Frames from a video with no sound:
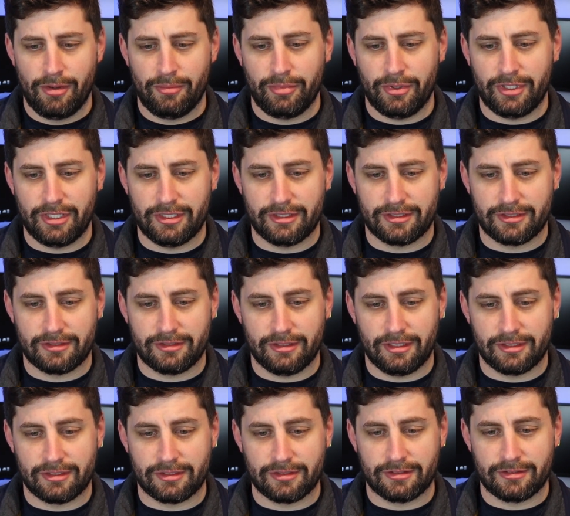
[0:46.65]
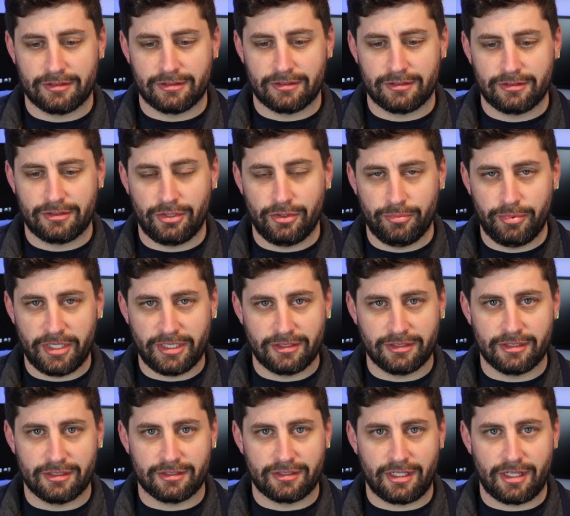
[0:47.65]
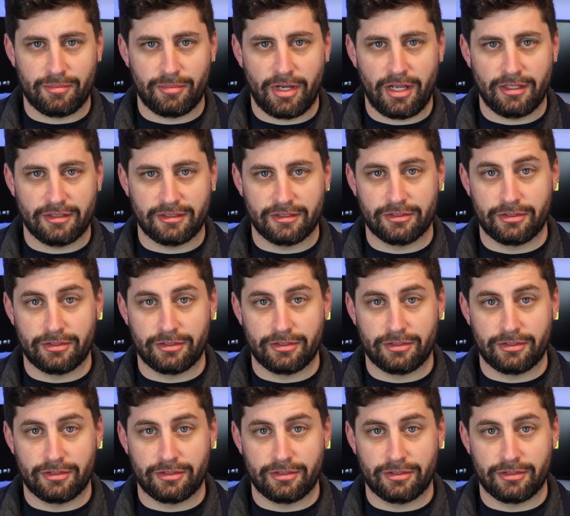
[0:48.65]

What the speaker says: but it's two pieces of the same policy.